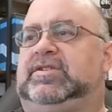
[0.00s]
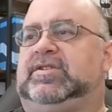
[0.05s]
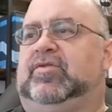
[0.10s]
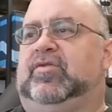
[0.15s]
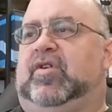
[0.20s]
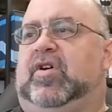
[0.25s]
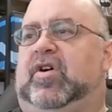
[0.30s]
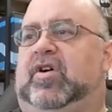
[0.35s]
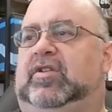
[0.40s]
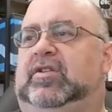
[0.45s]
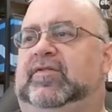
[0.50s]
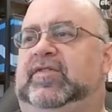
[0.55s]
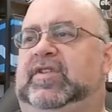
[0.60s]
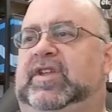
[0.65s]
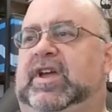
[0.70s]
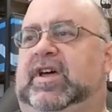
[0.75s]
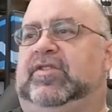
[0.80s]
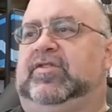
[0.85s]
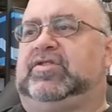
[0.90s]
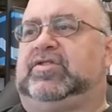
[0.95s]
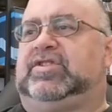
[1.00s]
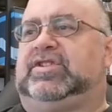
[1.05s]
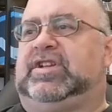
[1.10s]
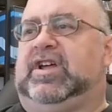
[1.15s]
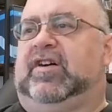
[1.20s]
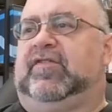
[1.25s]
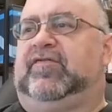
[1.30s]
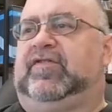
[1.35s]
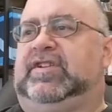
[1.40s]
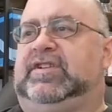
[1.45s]
all of the other
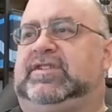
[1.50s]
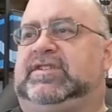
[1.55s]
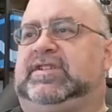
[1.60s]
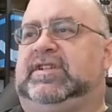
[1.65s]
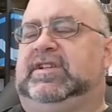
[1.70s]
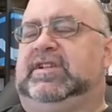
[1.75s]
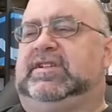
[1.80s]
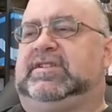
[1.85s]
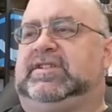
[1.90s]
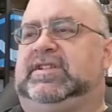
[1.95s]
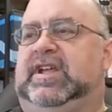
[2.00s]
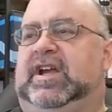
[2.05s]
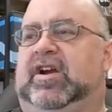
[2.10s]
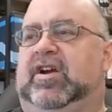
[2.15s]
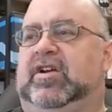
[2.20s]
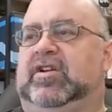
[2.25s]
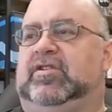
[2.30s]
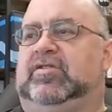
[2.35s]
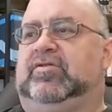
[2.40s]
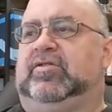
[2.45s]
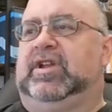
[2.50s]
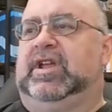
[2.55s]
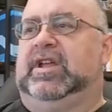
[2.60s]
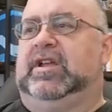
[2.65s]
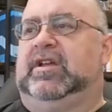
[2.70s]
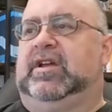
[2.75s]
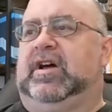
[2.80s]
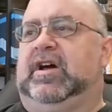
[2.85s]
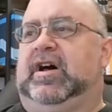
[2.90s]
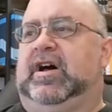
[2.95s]
stuff is there, including
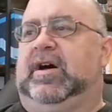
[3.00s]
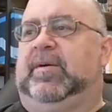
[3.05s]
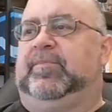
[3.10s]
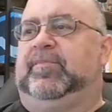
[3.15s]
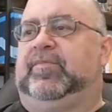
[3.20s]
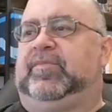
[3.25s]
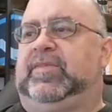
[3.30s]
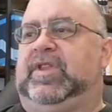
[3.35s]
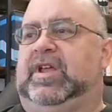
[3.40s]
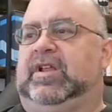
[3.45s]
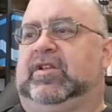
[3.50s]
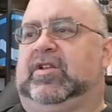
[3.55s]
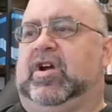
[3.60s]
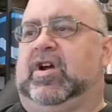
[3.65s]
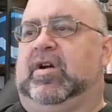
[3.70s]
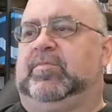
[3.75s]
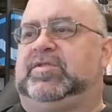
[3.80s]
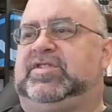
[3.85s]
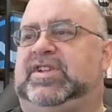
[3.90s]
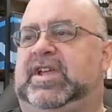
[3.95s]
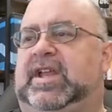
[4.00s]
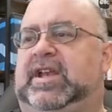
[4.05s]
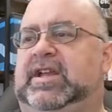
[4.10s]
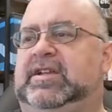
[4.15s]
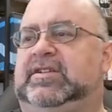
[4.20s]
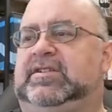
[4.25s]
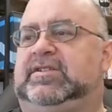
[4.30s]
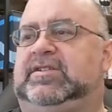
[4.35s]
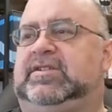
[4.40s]
the alarm settings.